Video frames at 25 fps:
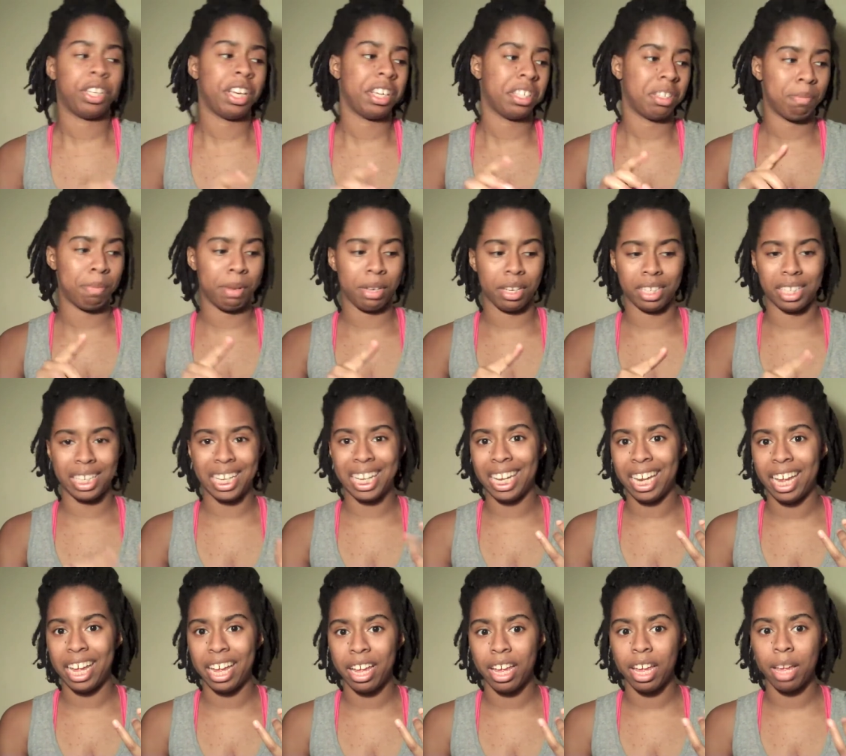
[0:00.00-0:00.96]
He has the biggest
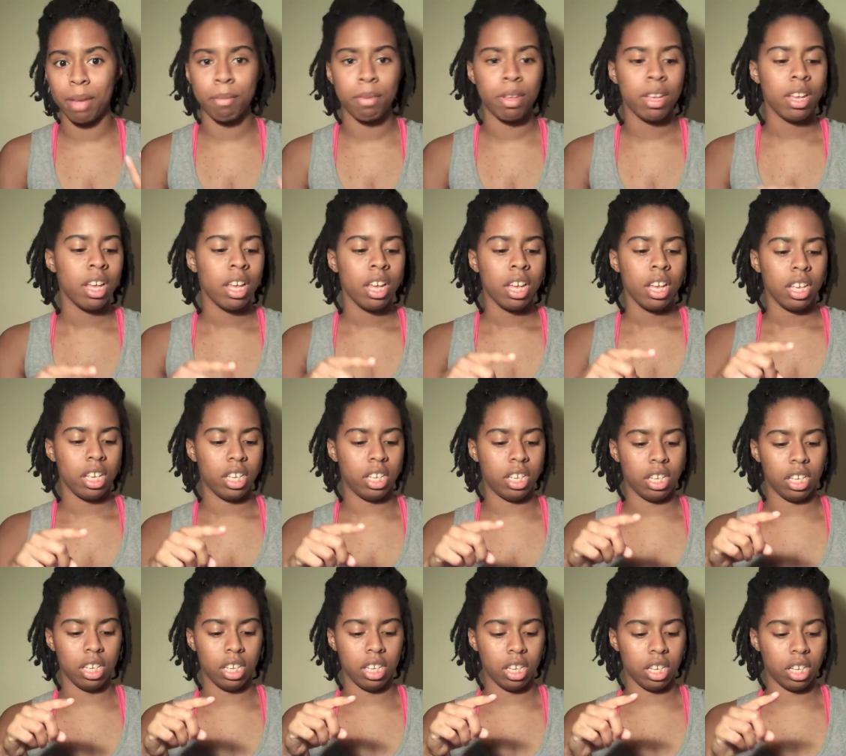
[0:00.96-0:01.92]
claim.
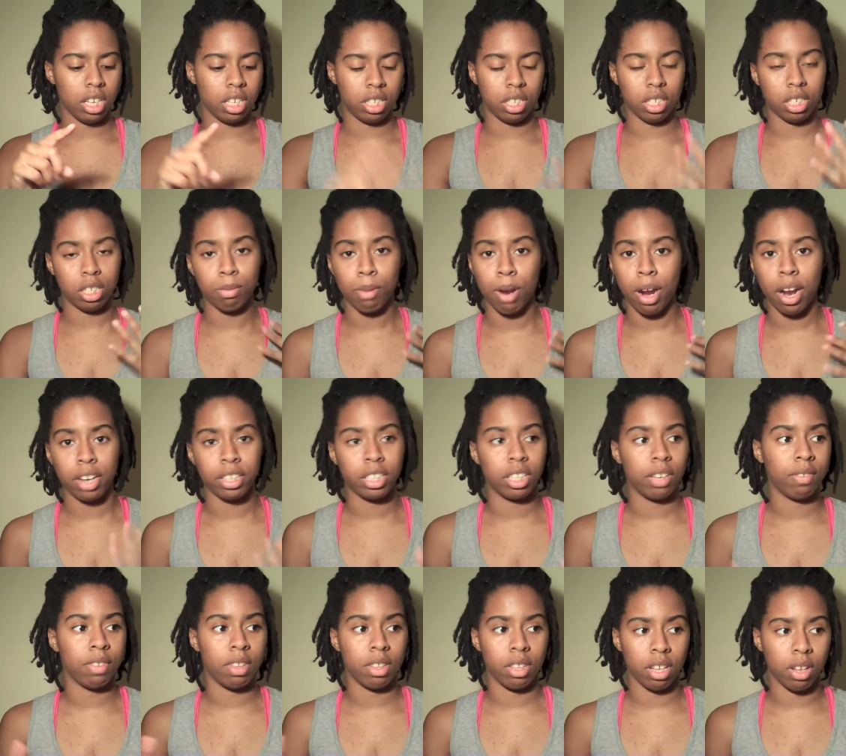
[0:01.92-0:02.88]
He's the smartest
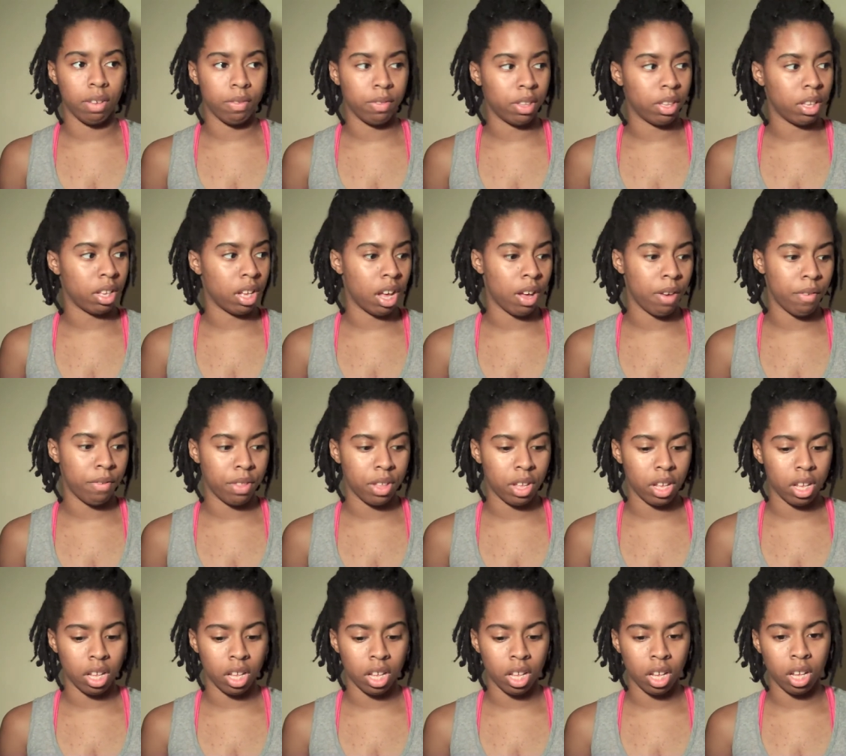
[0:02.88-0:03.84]
of, of the of
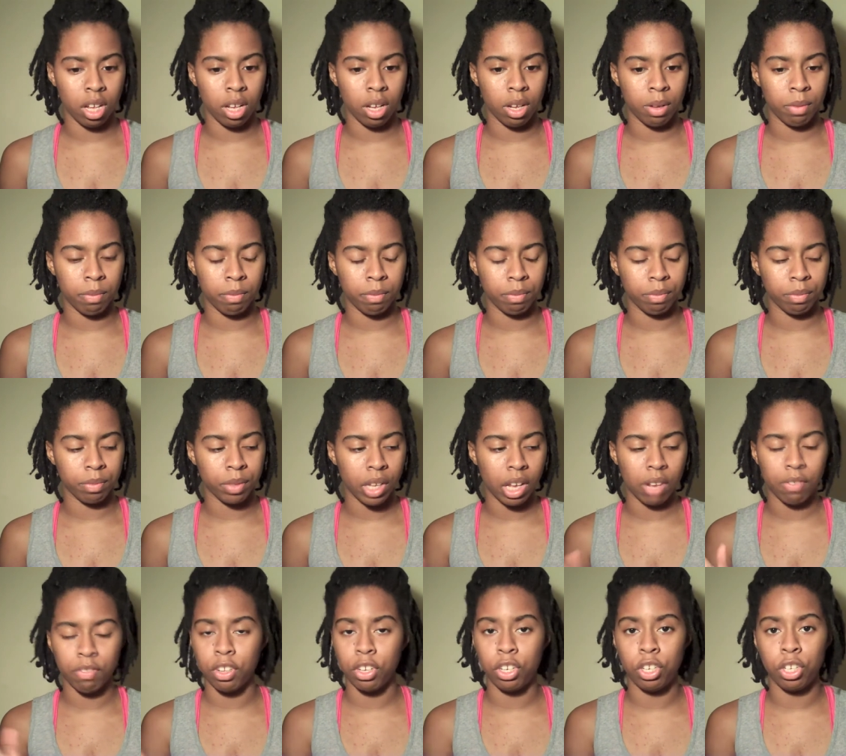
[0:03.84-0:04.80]
the um,
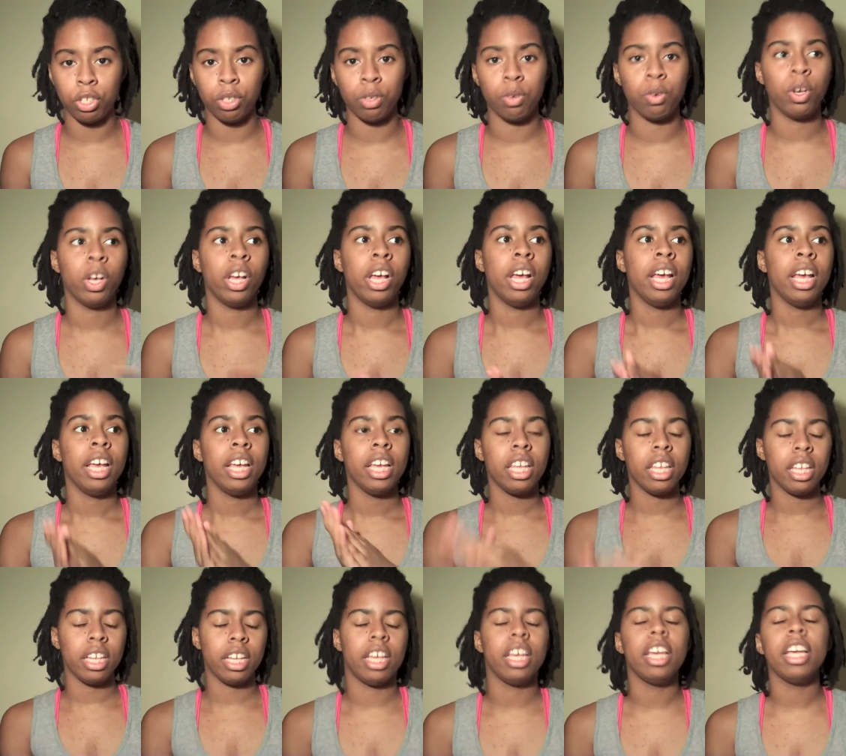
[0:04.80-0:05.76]
of the two.
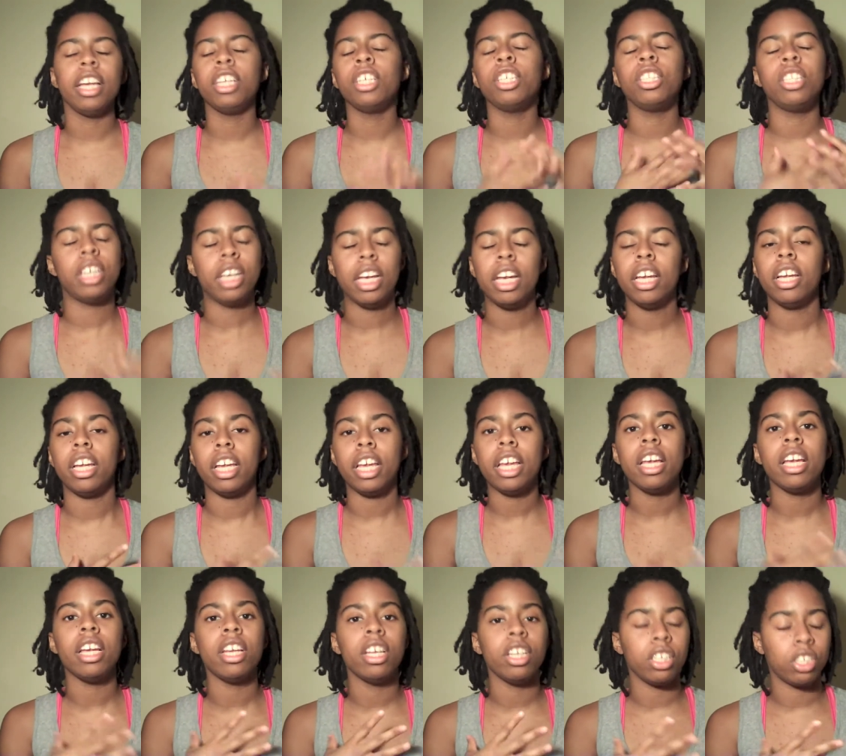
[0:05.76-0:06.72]
He he
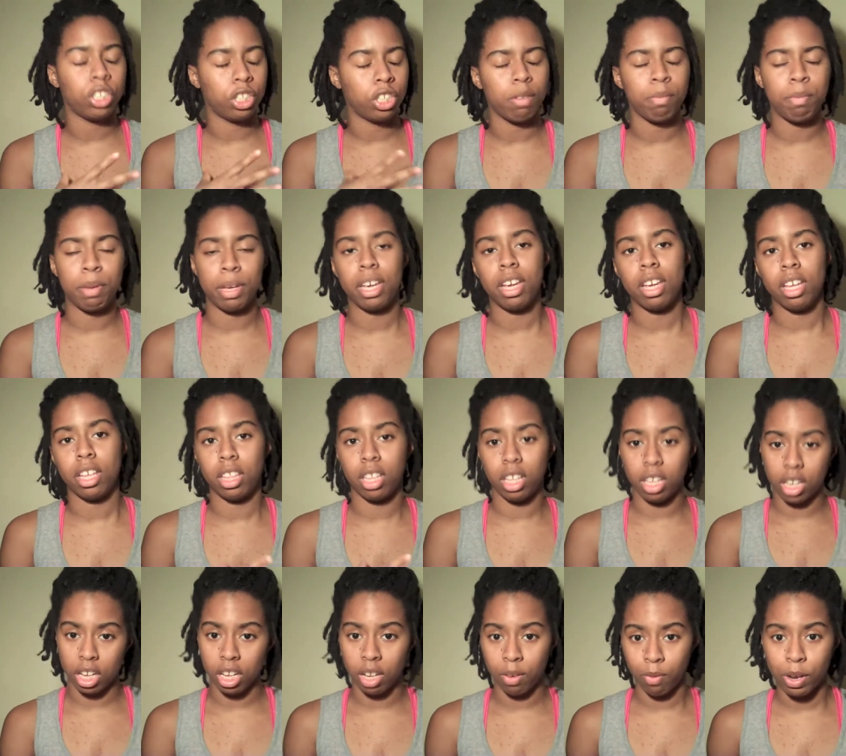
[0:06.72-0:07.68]
he should be the
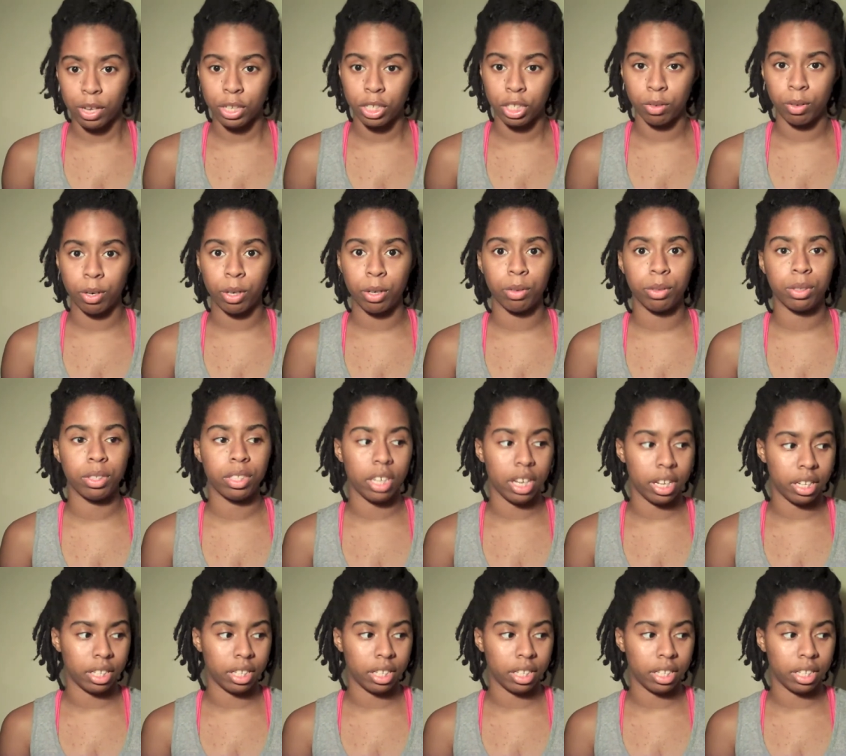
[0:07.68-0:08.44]
king of Westeros.